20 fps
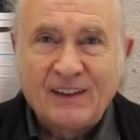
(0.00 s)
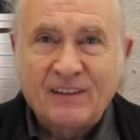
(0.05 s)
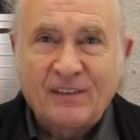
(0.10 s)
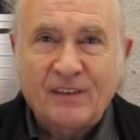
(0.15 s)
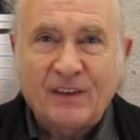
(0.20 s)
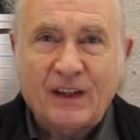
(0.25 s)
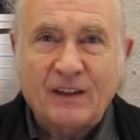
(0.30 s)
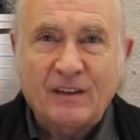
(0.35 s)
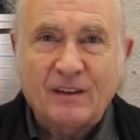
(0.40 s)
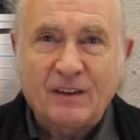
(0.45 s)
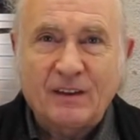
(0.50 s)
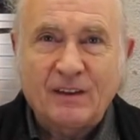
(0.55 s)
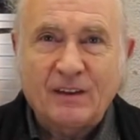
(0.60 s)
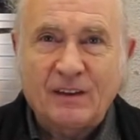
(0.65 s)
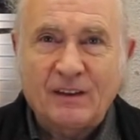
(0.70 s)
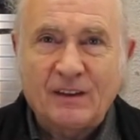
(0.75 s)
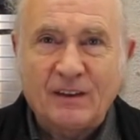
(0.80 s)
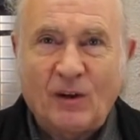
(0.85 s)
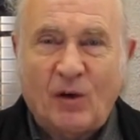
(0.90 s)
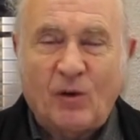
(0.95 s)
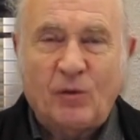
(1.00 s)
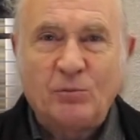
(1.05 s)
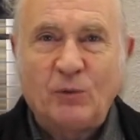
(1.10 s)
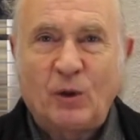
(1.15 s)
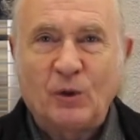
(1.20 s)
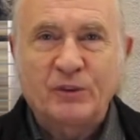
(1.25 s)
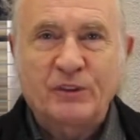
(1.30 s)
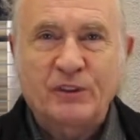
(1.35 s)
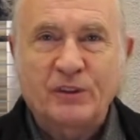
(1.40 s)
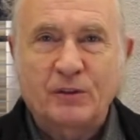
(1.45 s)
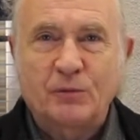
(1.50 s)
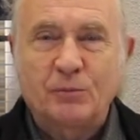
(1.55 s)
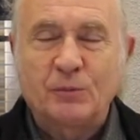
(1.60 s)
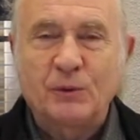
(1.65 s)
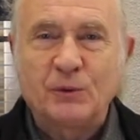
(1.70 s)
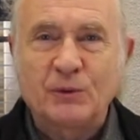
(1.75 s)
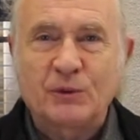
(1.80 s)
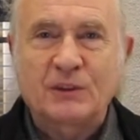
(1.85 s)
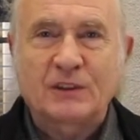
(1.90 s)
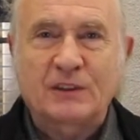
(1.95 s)
then most of the
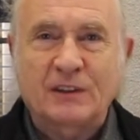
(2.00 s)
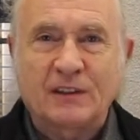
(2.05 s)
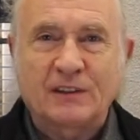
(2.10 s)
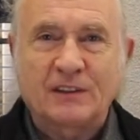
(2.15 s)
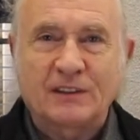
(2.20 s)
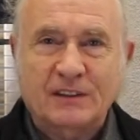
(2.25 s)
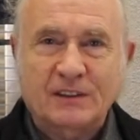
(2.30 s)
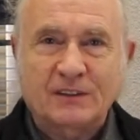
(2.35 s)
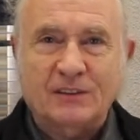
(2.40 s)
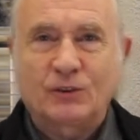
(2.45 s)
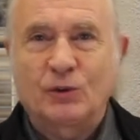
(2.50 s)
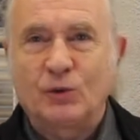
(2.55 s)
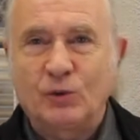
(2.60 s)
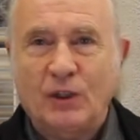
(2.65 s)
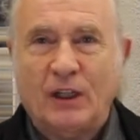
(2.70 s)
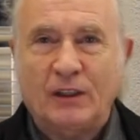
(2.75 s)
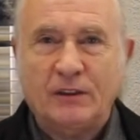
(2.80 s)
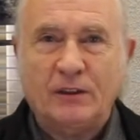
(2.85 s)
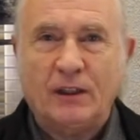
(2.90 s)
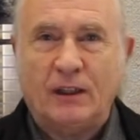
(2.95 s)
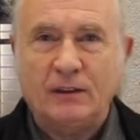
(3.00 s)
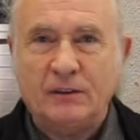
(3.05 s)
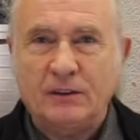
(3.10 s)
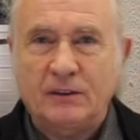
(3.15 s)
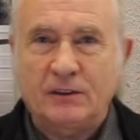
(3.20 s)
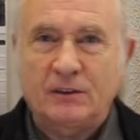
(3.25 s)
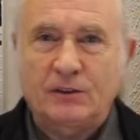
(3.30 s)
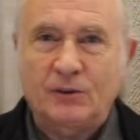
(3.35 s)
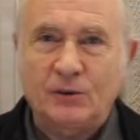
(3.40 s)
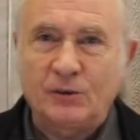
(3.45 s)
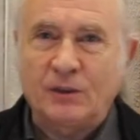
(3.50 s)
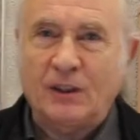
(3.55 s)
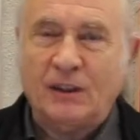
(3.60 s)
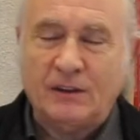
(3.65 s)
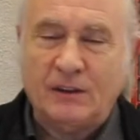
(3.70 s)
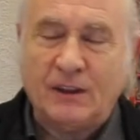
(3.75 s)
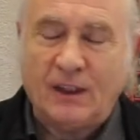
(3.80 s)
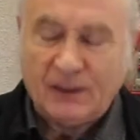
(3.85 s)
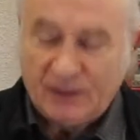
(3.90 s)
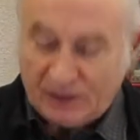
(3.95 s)
booths there's do not touch, do
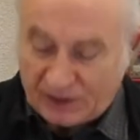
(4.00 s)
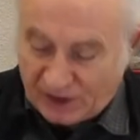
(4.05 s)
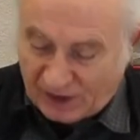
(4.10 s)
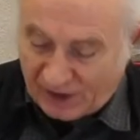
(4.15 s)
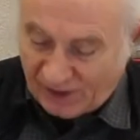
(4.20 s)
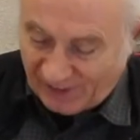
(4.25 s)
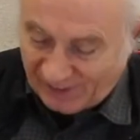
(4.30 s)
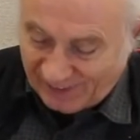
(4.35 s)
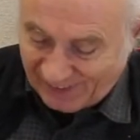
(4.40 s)
not touch.